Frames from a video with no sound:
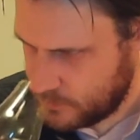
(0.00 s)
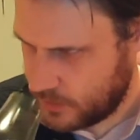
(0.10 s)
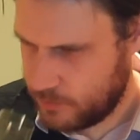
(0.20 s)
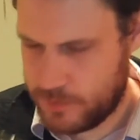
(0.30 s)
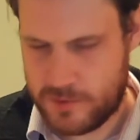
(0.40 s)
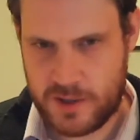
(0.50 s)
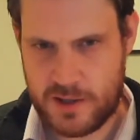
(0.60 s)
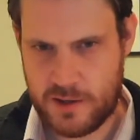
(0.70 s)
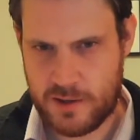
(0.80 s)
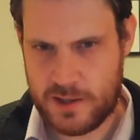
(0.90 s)
In
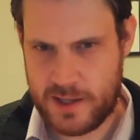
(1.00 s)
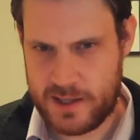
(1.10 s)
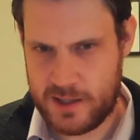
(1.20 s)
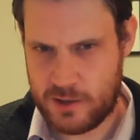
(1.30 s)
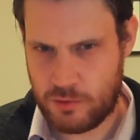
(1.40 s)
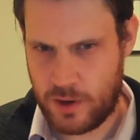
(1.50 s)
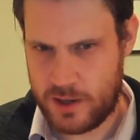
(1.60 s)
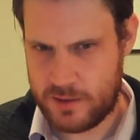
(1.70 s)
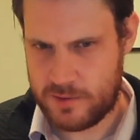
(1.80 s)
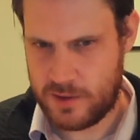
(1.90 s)
particular, Lady
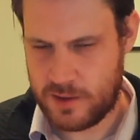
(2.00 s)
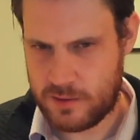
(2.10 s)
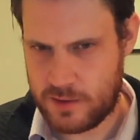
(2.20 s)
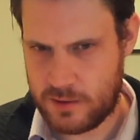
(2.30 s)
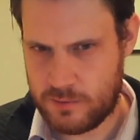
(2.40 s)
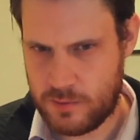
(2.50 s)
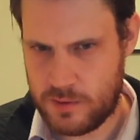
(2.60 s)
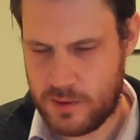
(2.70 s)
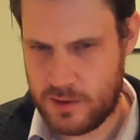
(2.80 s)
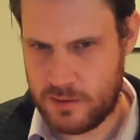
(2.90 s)
Grey tea, I think,
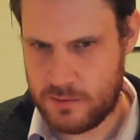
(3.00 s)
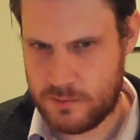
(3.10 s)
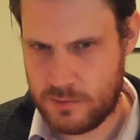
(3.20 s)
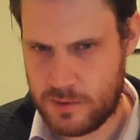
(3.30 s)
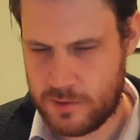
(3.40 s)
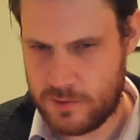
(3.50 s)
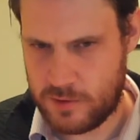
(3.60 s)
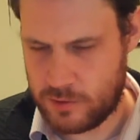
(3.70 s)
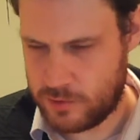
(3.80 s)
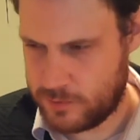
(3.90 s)
with the
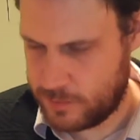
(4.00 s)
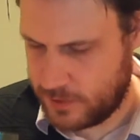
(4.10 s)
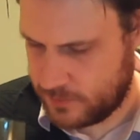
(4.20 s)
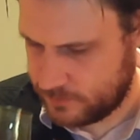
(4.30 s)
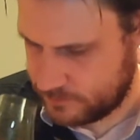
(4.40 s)
citrus peel.